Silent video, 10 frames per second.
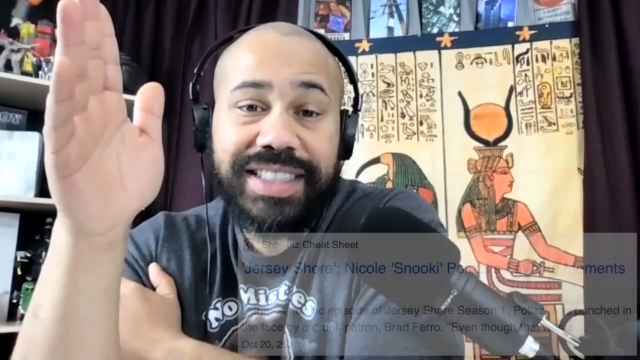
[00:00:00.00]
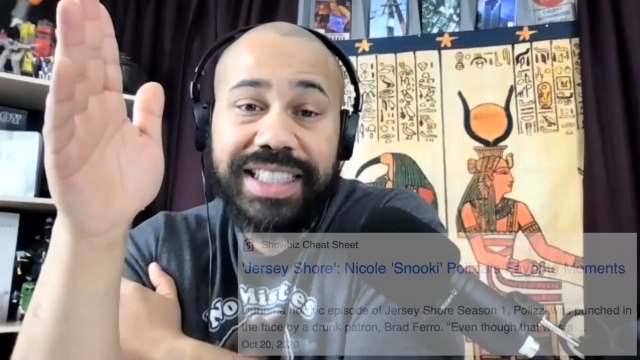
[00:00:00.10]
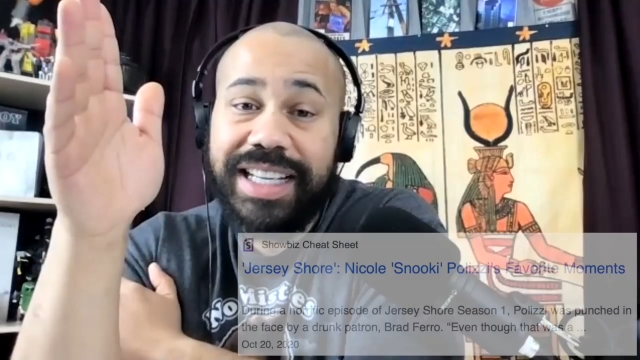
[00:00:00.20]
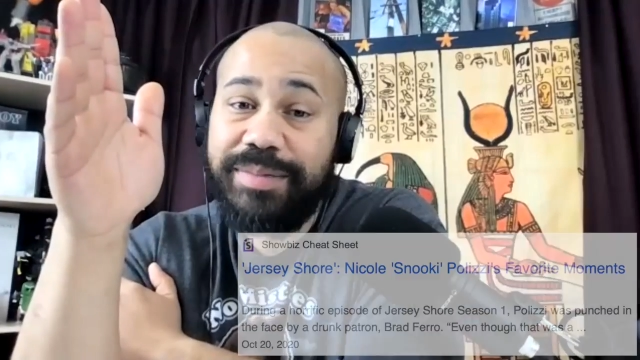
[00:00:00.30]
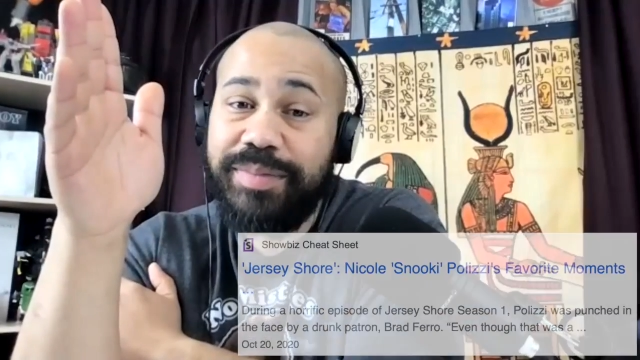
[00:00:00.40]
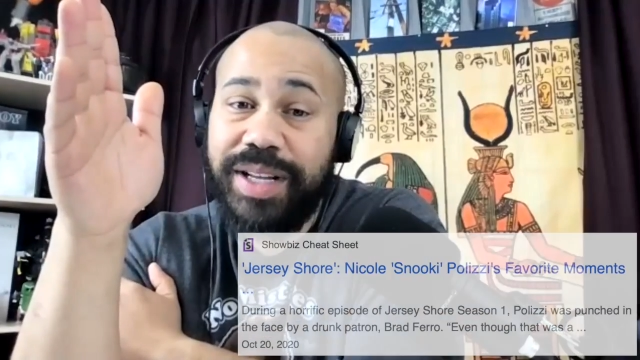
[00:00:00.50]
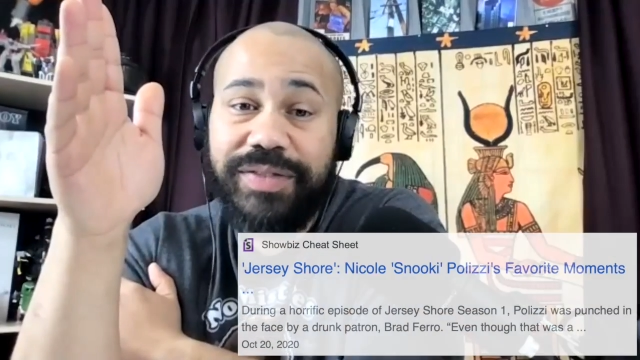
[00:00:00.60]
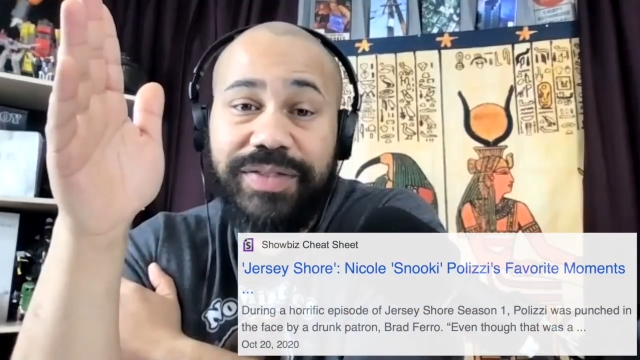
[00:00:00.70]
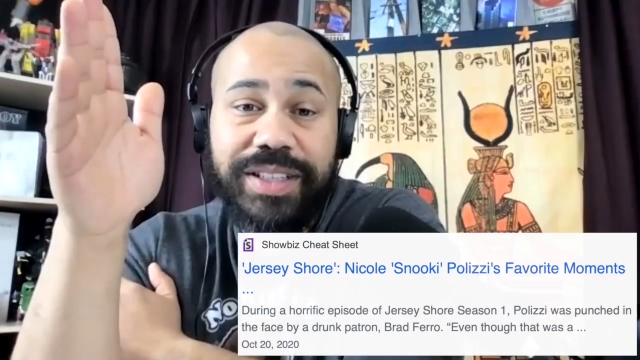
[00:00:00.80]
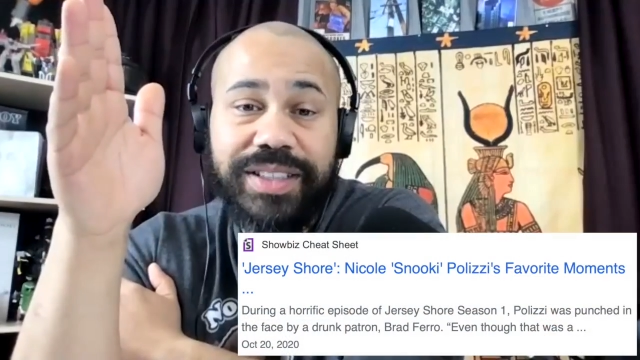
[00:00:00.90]
and that
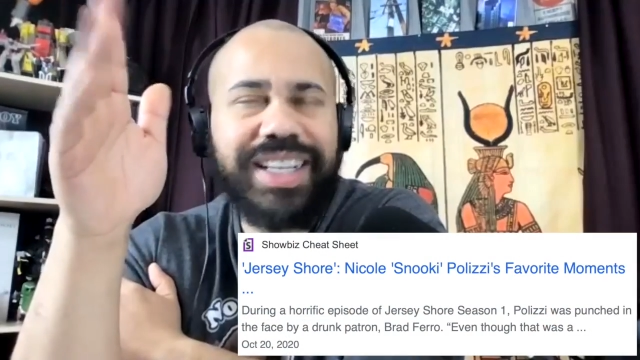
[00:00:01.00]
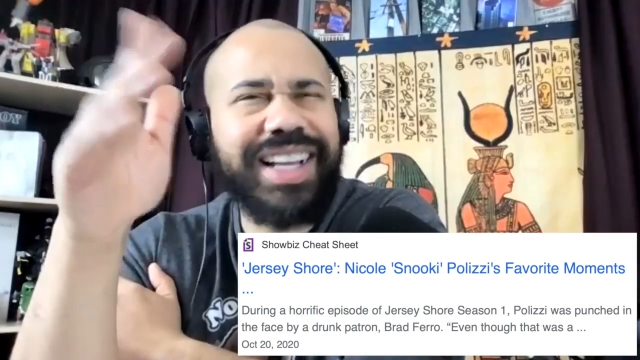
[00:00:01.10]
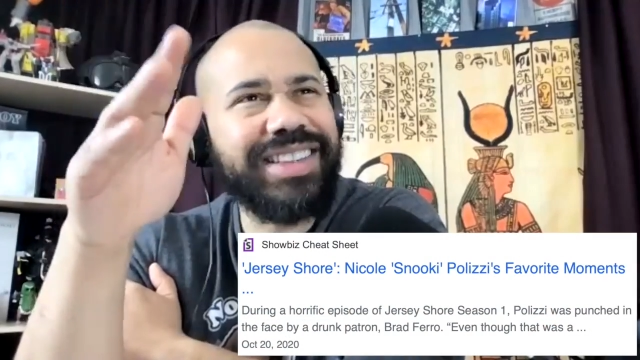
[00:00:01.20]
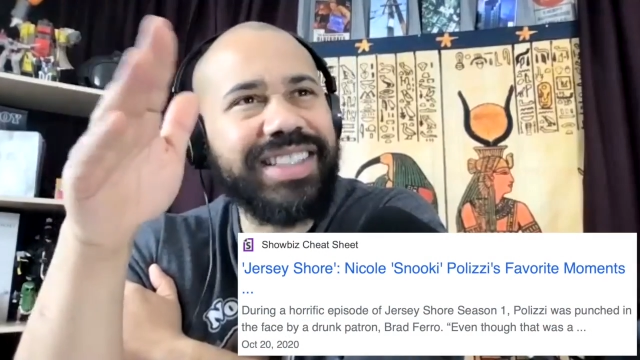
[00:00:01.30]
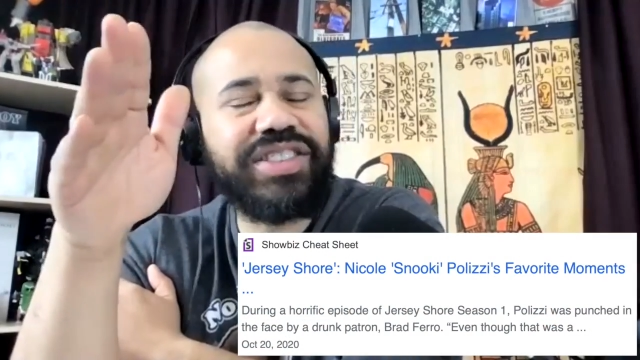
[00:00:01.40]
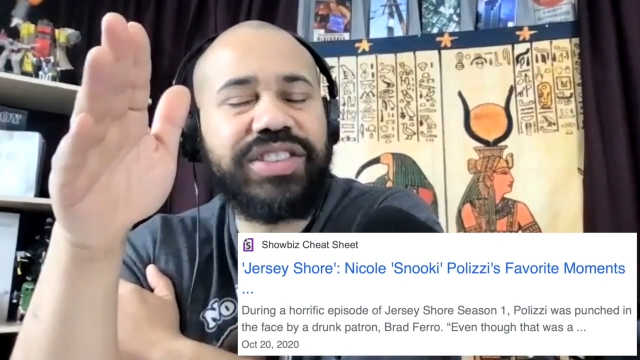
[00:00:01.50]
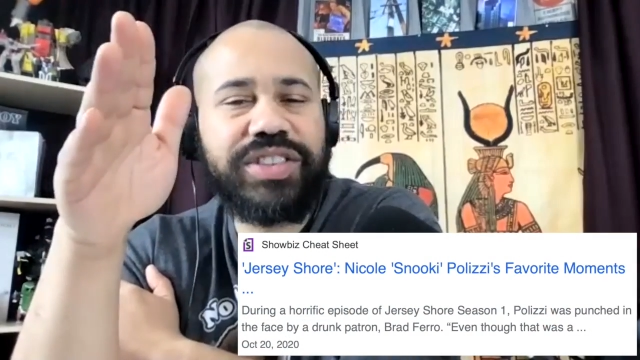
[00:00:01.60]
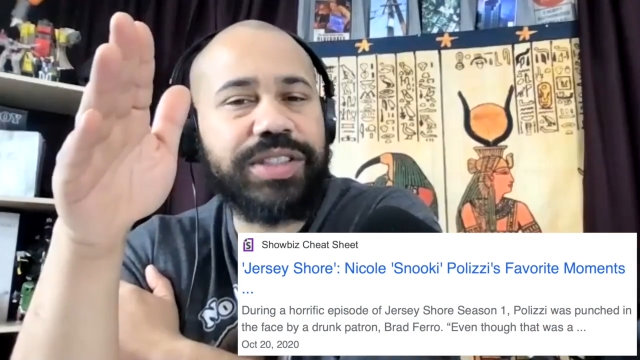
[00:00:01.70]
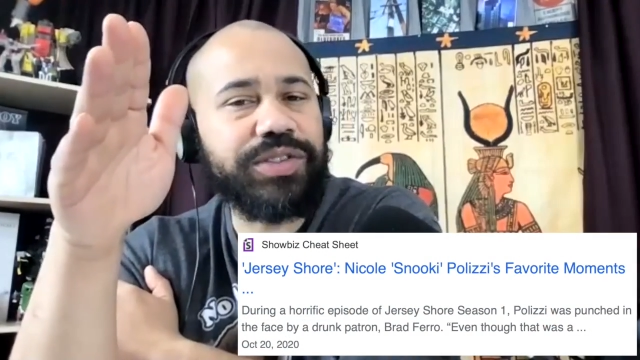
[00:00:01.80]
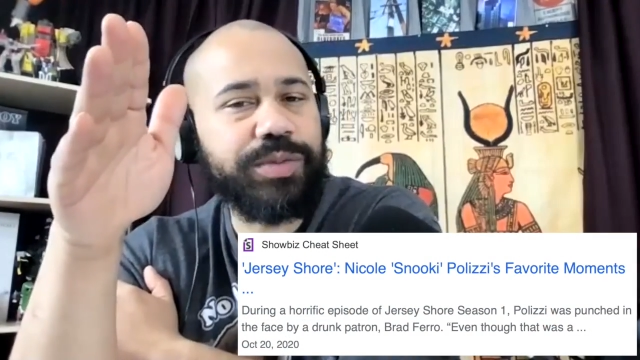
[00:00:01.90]
motherfucker, I think she
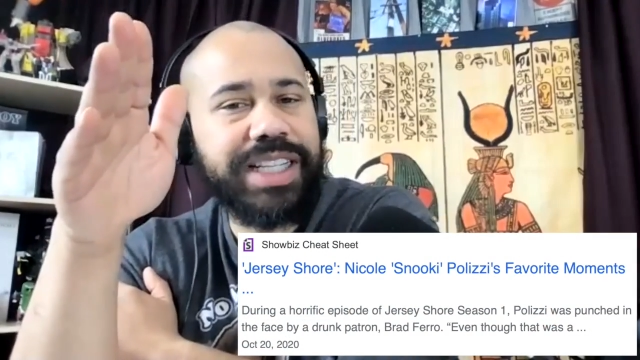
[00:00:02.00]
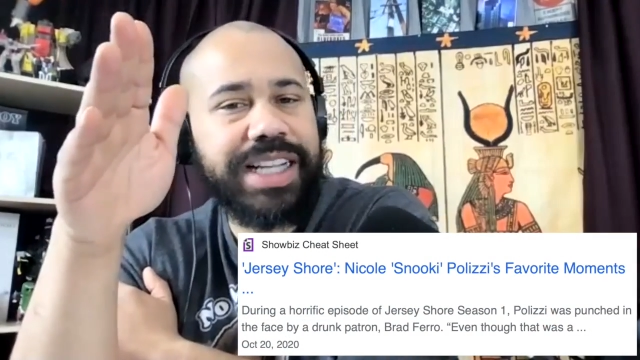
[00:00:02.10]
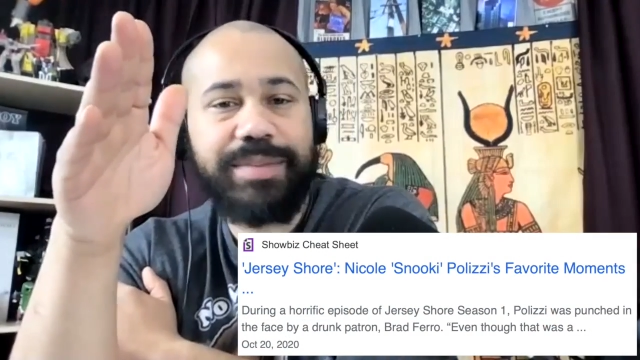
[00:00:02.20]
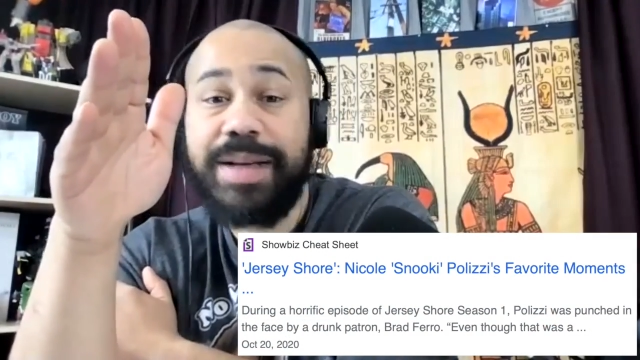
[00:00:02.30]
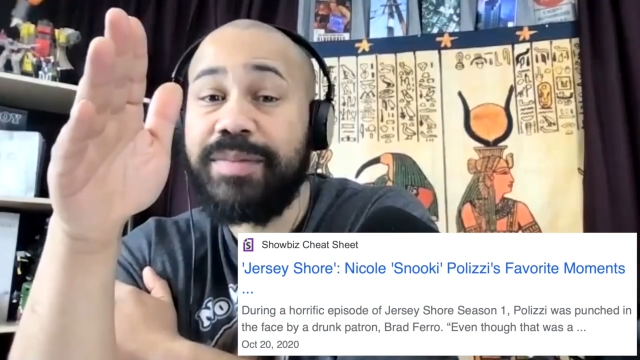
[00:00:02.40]
took a swing at him.